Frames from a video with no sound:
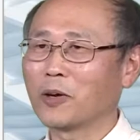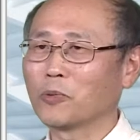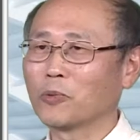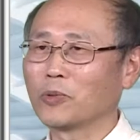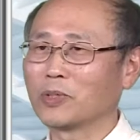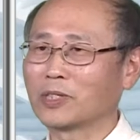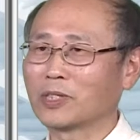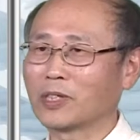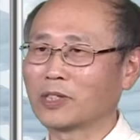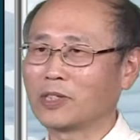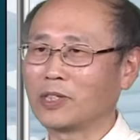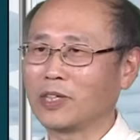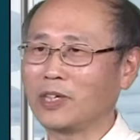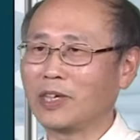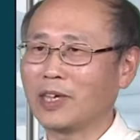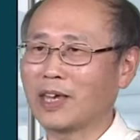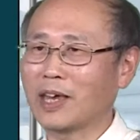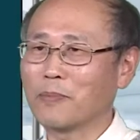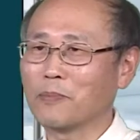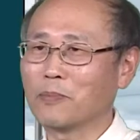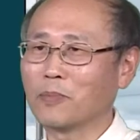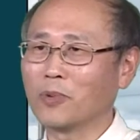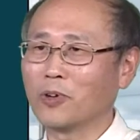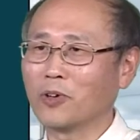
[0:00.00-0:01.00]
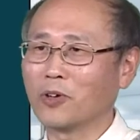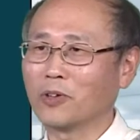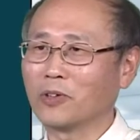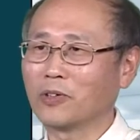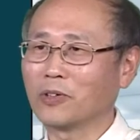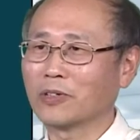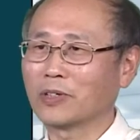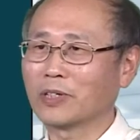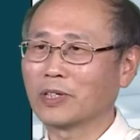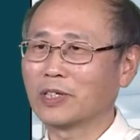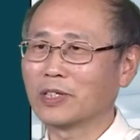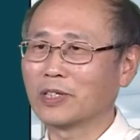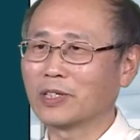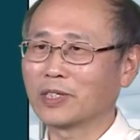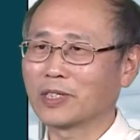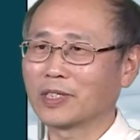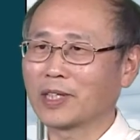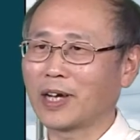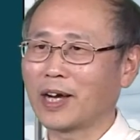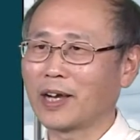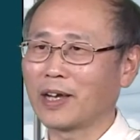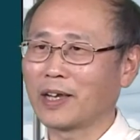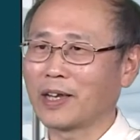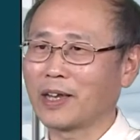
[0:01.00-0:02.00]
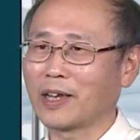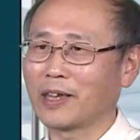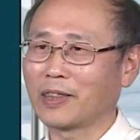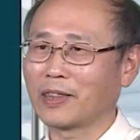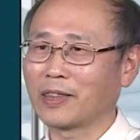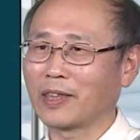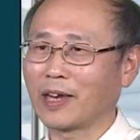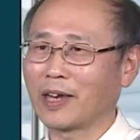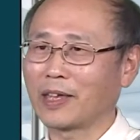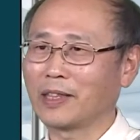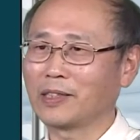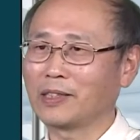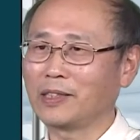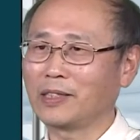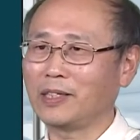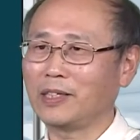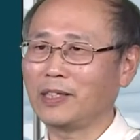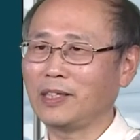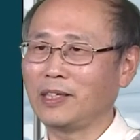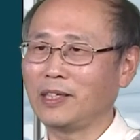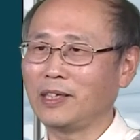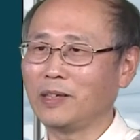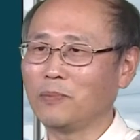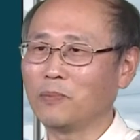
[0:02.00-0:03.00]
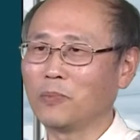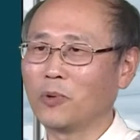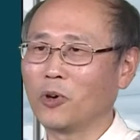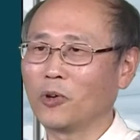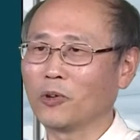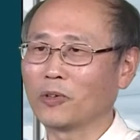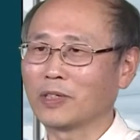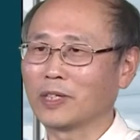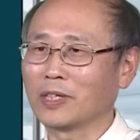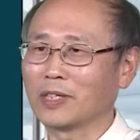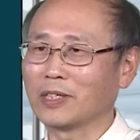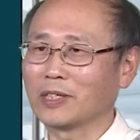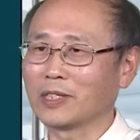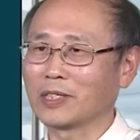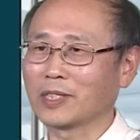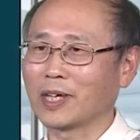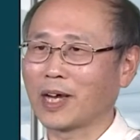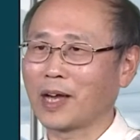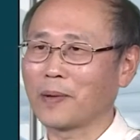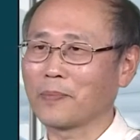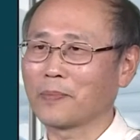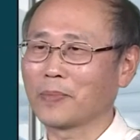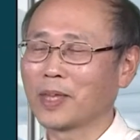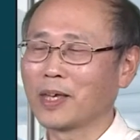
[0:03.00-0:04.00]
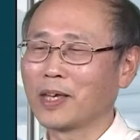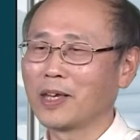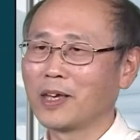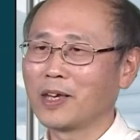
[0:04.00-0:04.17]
with a TM mode inside and then TE mode inside.